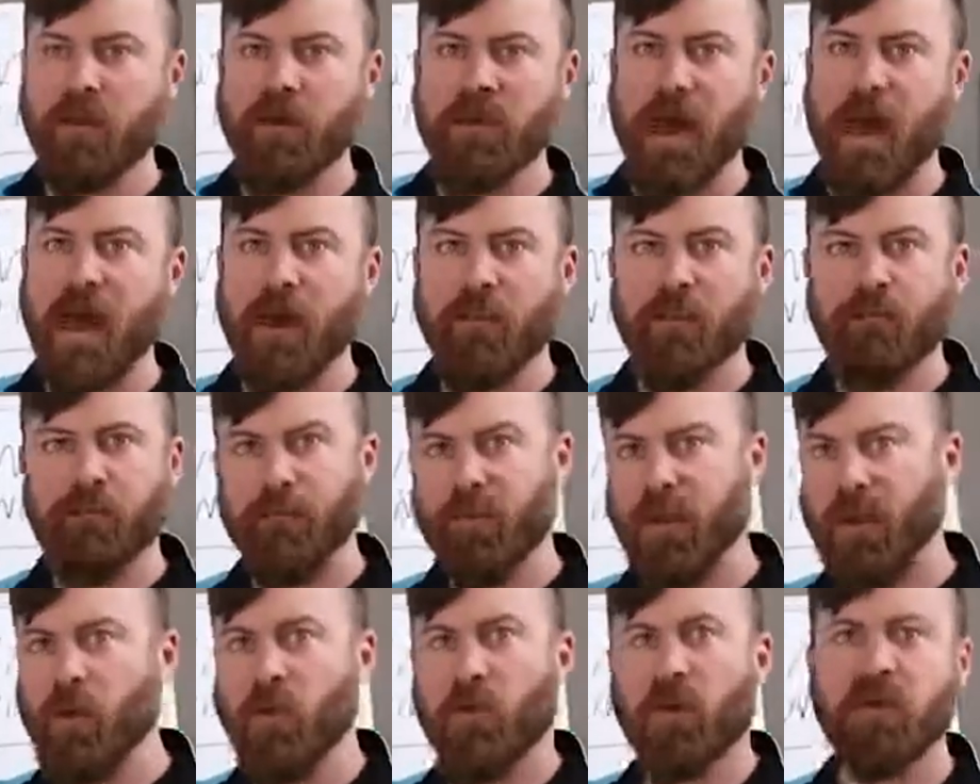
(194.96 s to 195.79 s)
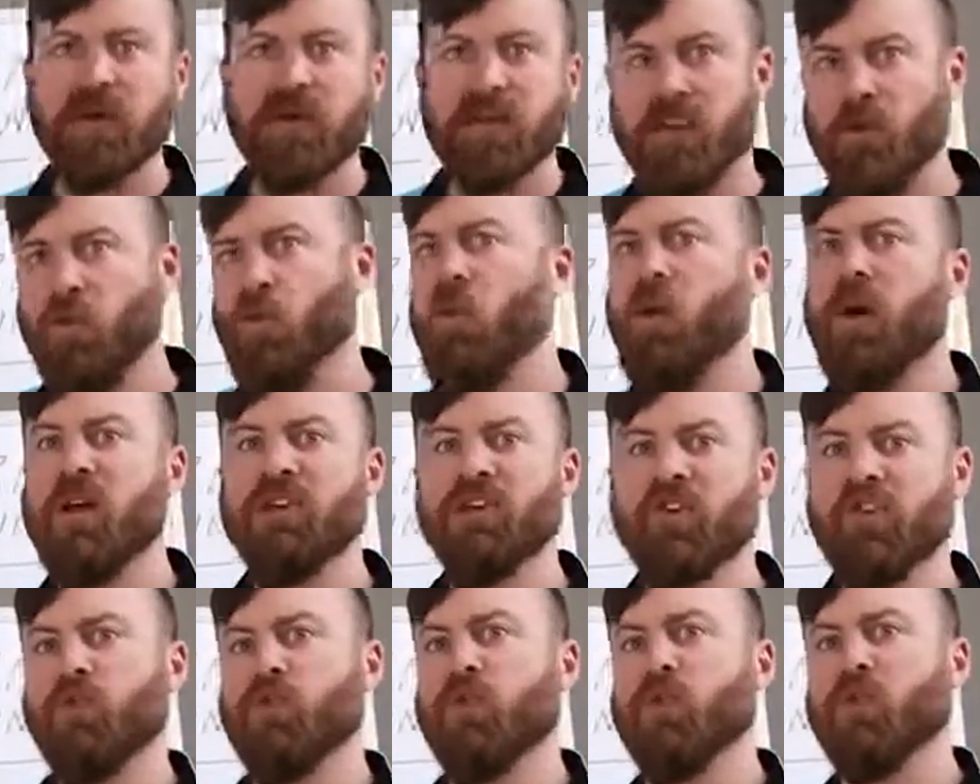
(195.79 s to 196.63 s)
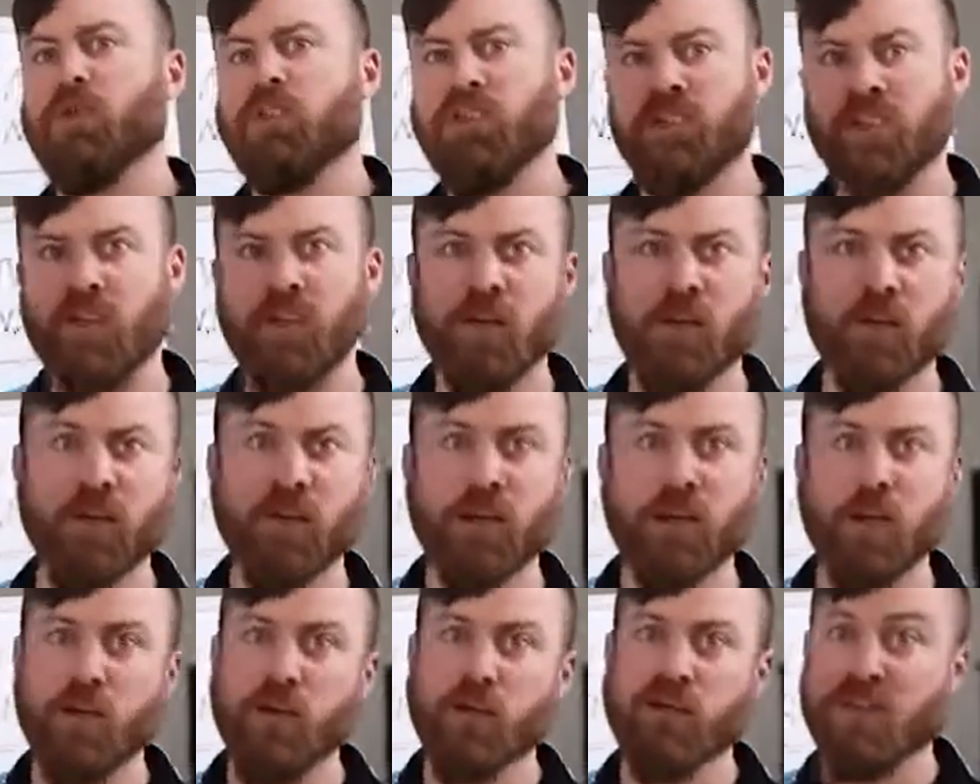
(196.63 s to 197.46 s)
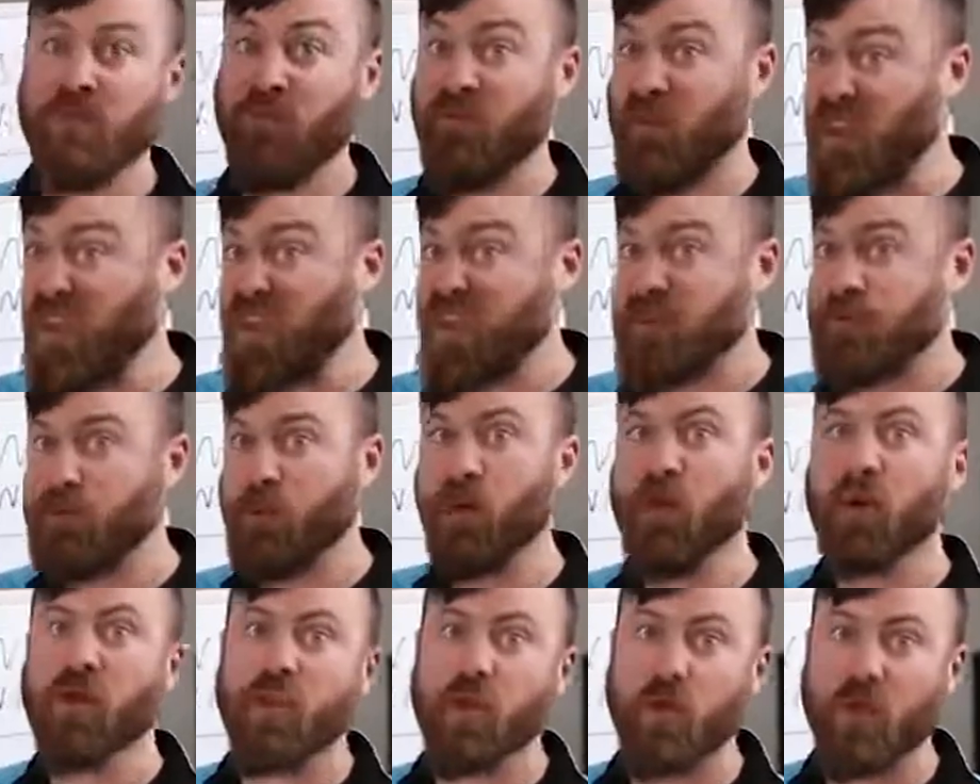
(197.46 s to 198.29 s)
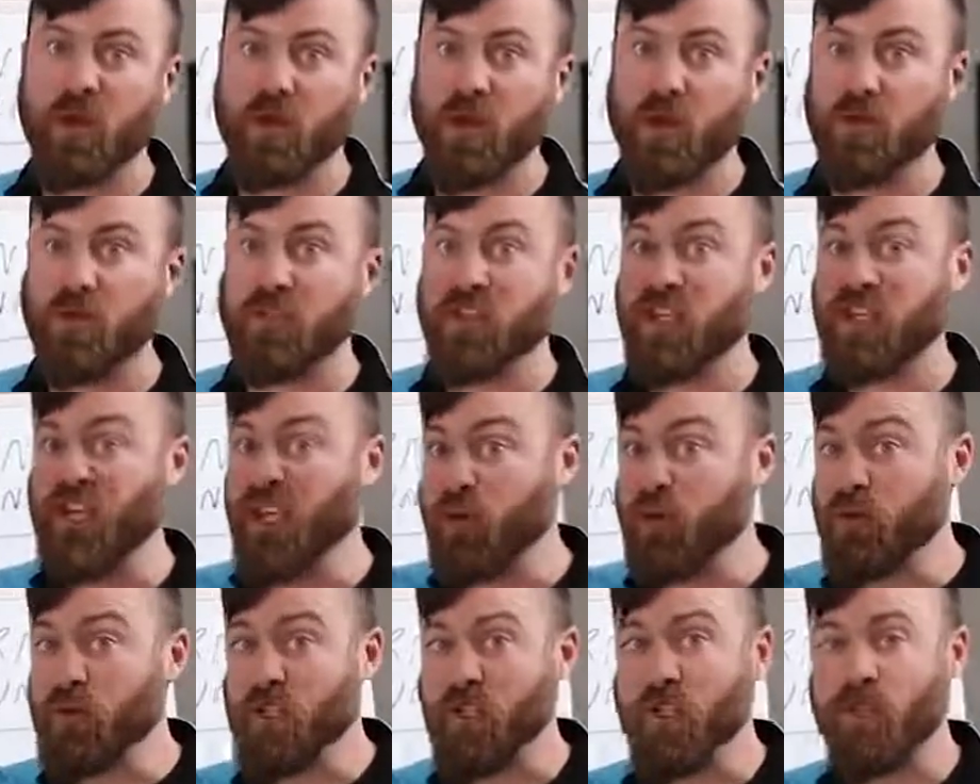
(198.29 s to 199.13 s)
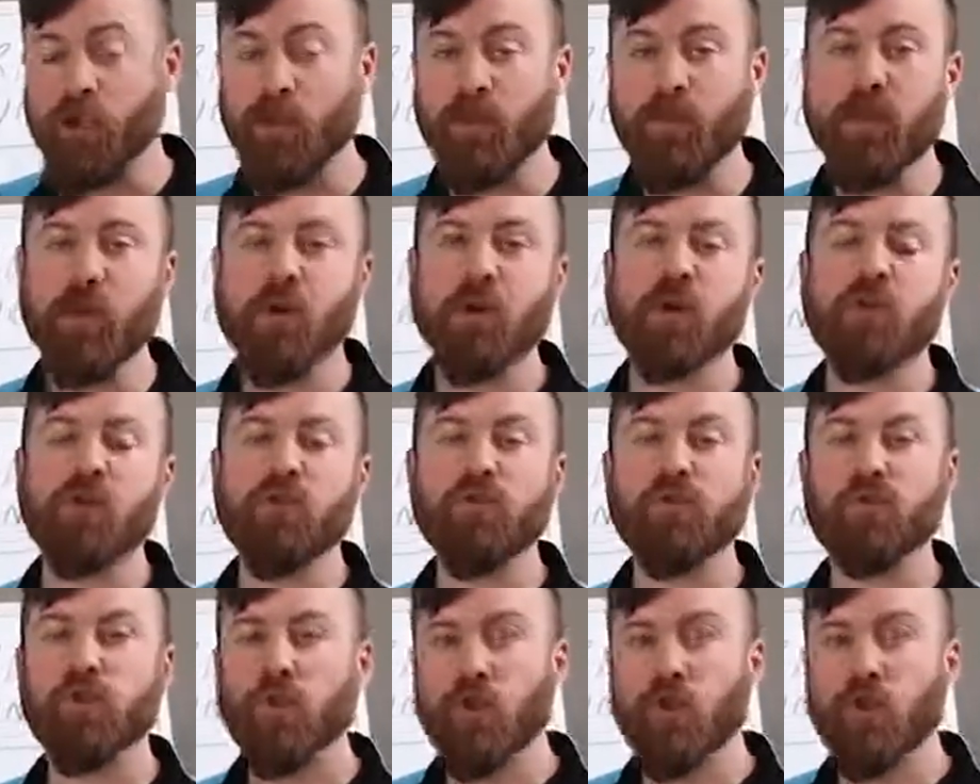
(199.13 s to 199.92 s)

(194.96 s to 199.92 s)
You're not beholden to one source. You know, you can use Facebook, you can use YouTube, you can use